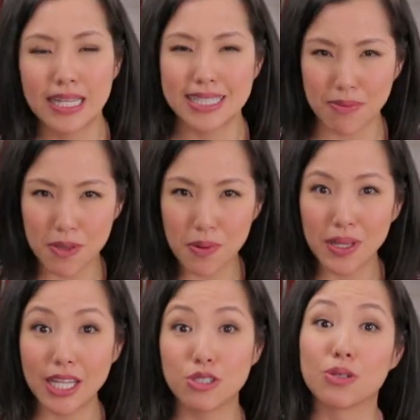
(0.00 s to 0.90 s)
Some people
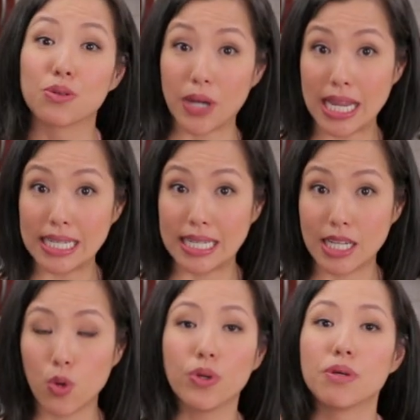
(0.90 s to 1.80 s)
like to grate
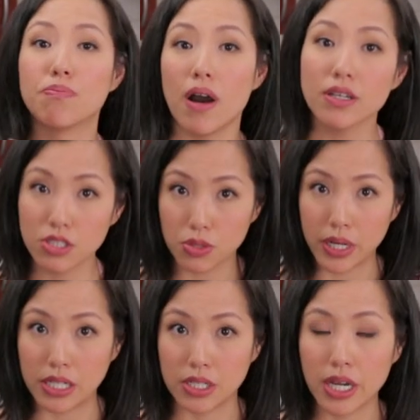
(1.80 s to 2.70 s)
it with a box
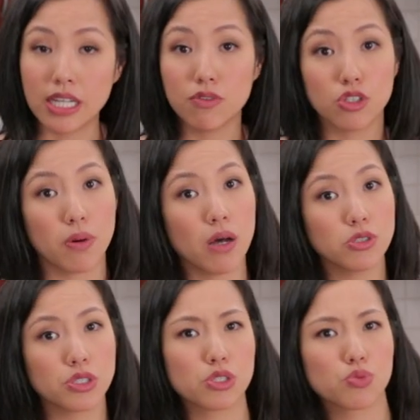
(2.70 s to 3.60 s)
grater, and if your palm
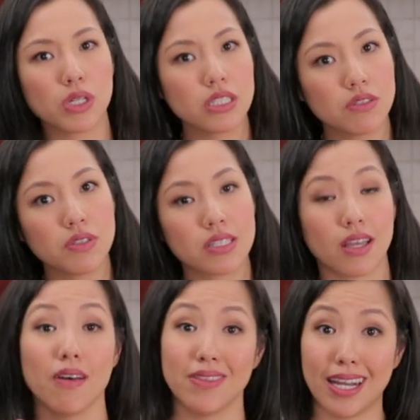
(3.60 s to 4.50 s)
sugar is relatively
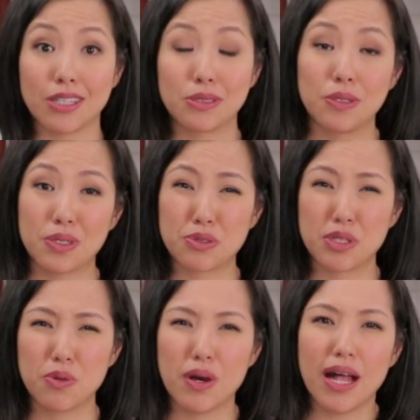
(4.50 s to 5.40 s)
soft, that actually works
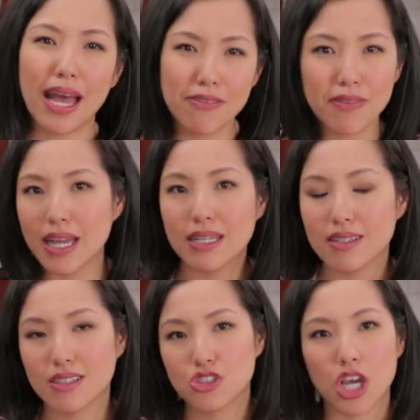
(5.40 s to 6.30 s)
really well. I
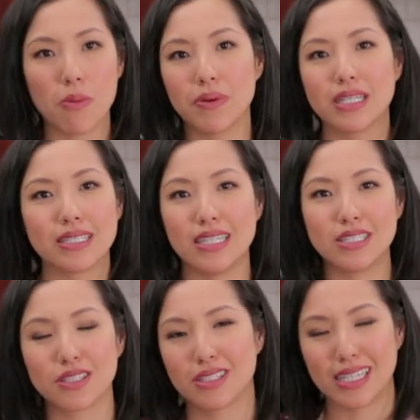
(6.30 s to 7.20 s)
find chopping is
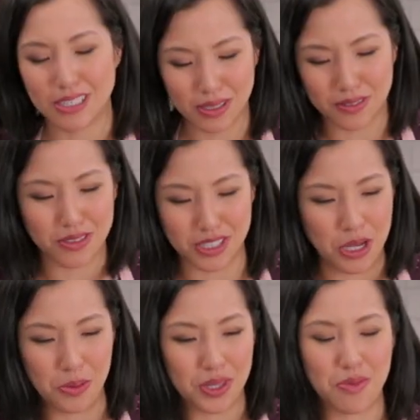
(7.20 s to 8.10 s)
easier, then I don't have to
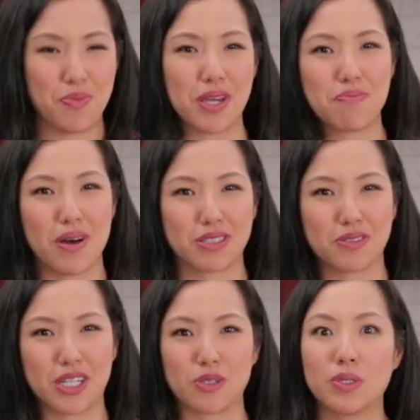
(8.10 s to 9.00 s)
deal with a big box
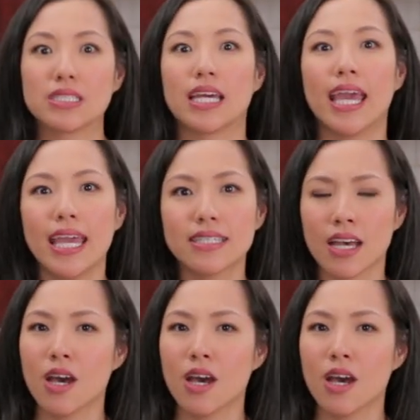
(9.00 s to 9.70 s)
grater, which I hate